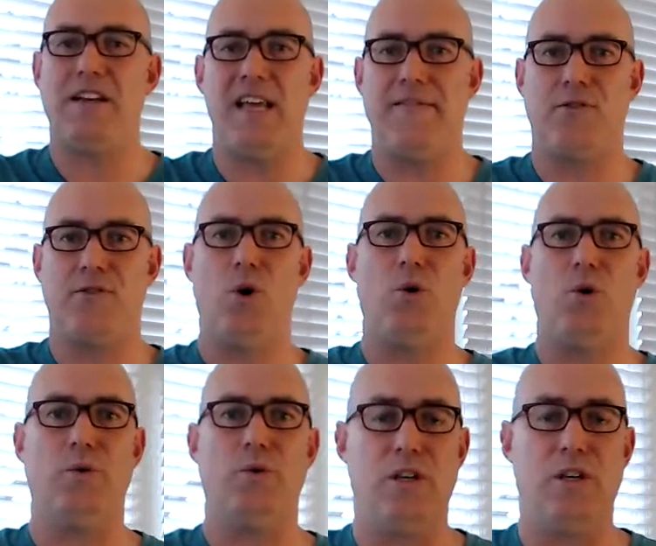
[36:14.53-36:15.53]
to have goals.
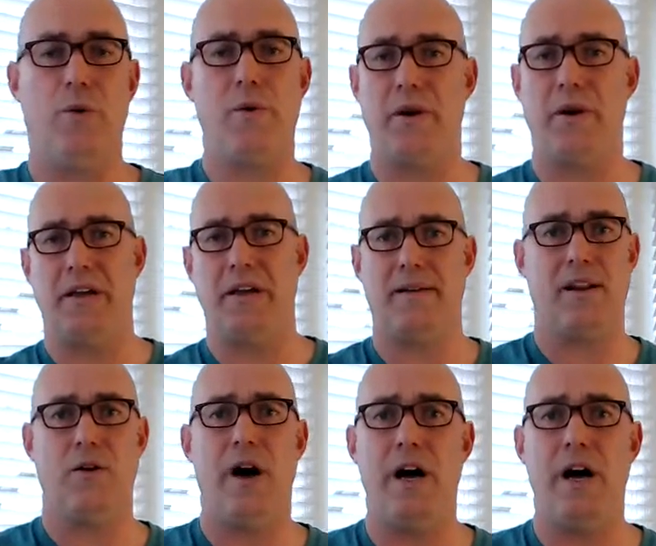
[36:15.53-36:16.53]
We want to get,
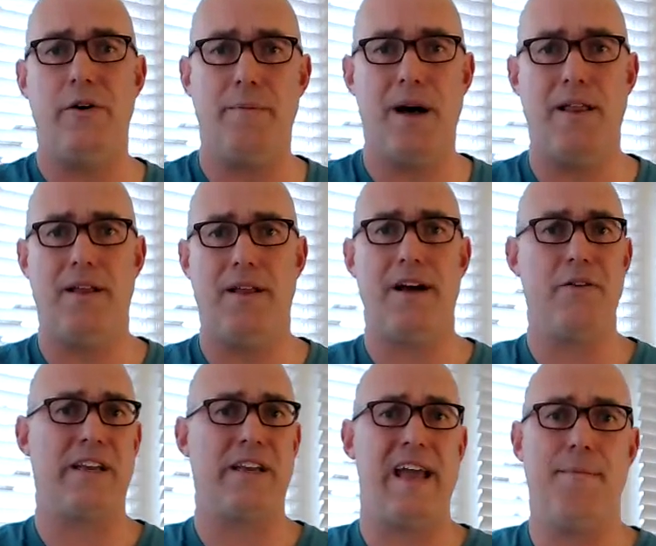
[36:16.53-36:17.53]
100 a month,
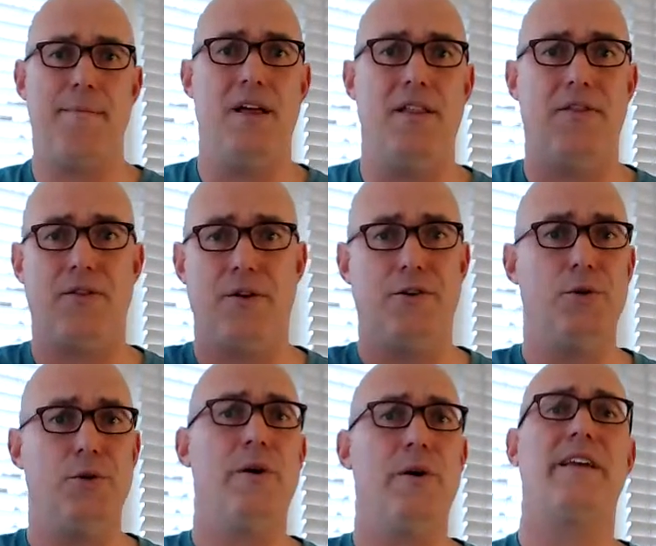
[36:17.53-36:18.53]
100K a month, or
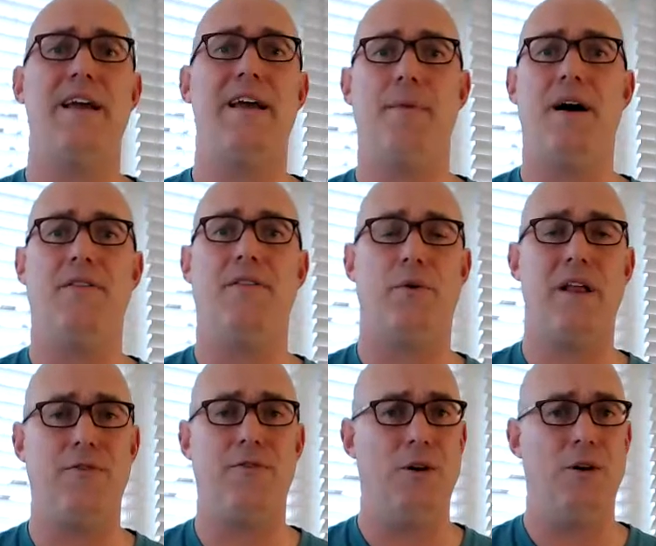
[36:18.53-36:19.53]
200K a month, or what have you.